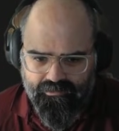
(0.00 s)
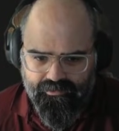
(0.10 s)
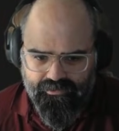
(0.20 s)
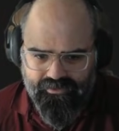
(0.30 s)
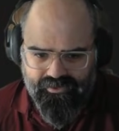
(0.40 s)

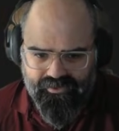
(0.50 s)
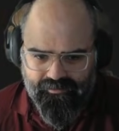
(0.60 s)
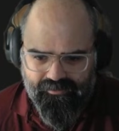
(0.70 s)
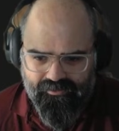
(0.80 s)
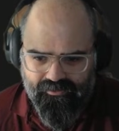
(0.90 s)
Set
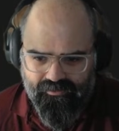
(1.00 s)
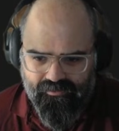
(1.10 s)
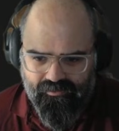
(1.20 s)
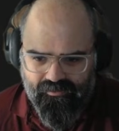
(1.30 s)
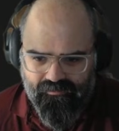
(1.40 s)
expectations so
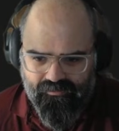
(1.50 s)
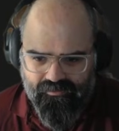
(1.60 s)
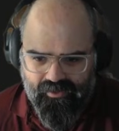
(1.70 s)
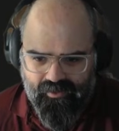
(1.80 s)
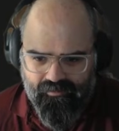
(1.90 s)
don't confuse
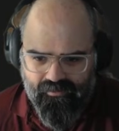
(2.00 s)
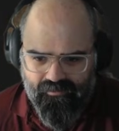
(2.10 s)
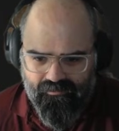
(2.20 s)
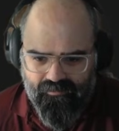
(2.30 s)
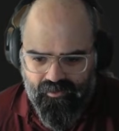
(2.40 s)
Omni
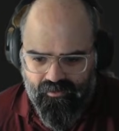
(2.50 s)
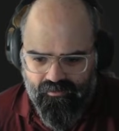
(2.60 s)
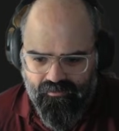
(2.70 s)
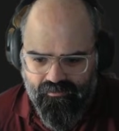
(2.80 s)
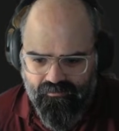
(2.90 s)
with
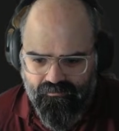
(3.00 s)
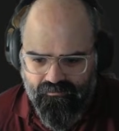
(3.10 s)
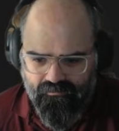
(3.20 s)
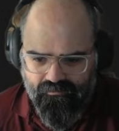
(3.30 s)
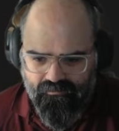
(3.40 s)
VO.
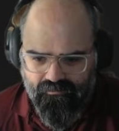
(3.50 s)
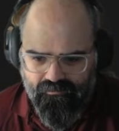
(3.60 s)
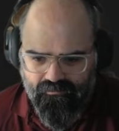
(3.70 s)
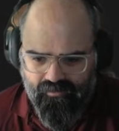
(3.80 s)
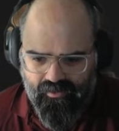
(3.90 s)

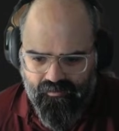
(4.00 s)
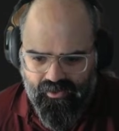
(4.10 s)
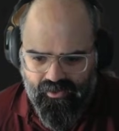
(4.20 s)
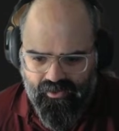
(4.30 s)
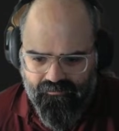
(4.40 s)
You
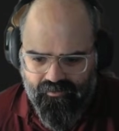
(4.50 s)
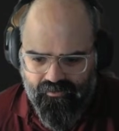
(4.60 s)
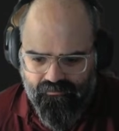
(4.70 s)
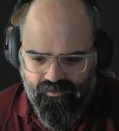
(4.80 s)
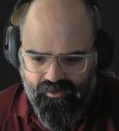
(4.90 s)
make AI
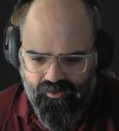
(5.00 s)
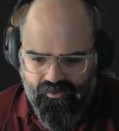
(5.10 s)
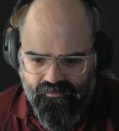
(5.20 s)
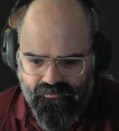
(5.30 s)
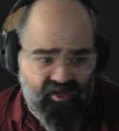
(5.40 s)
videos
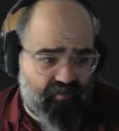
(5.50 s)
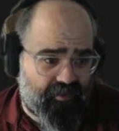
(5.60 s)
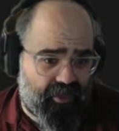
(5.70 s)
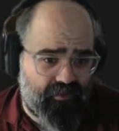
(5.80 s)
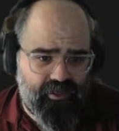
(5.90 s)
fast. Not
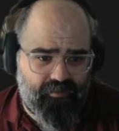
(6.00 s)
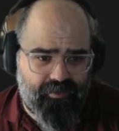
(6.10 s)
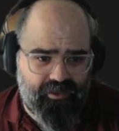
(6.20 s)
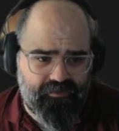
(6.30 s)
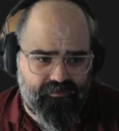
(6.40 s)
bad, not
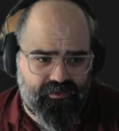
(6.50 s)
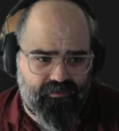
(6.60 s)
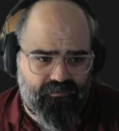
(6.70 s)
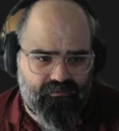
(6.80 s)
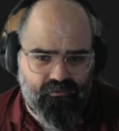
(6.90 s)
bad. So we do
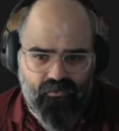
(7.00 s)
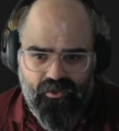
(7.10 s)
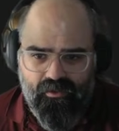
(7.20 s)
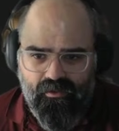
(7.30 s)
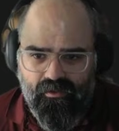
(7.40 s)
have to tweak
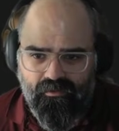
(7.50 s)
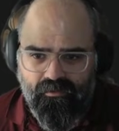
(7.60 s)
our